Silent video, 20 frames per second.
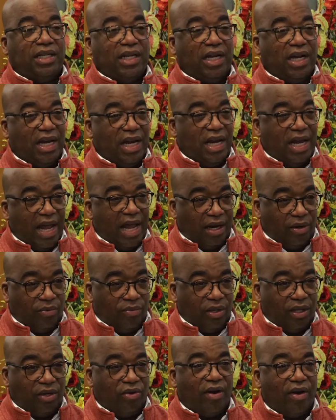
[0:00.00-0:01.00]
to connect
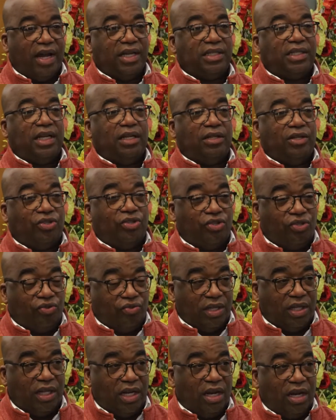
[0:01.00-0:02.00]
with Christ, and to
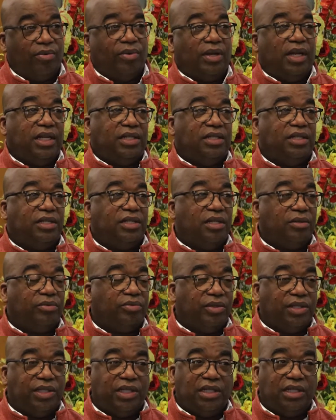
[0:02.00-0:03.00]
strengthen their relationships
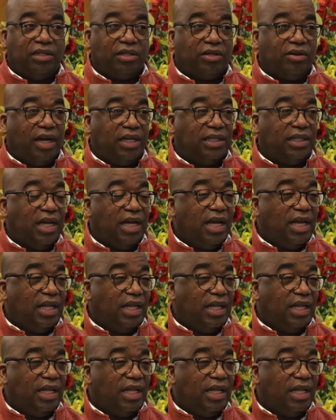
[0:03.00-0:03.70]
with Jesus Christ.